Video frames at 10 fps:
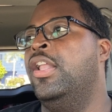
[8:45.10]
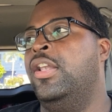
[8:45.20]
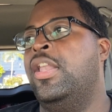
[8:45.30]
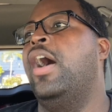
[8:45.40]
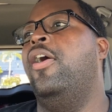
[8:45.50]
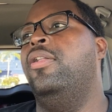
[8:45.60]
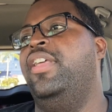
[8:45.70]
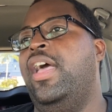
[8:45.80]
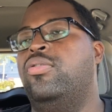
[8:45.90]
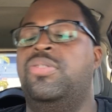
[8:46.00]
Not
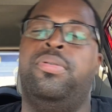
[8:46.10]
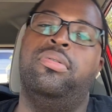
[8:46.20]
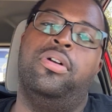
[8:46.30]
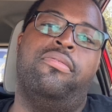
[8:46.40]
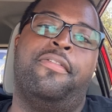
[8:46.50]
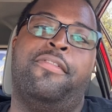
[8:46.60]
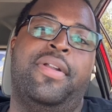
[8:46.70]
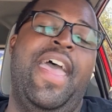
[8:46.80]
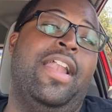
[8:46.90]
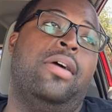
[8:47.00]
only I was pulled over for
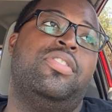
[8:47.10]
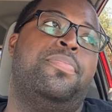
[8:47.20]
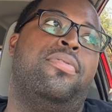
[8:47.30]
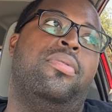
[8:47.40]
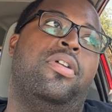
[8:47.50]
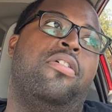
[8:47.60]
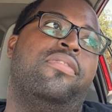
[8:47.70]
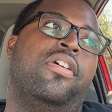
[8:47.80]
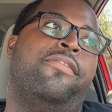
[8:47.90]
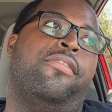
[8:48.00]
that, I was pulled
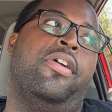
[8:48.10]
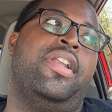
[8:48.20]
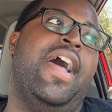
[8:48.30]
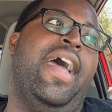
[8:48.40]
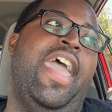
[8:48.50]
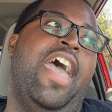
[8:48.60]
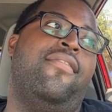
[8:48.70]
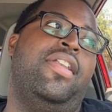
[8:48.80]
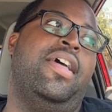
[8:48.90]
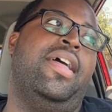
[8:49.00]
over for not
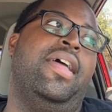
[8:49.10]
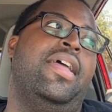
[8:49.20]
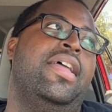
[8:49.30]
having a...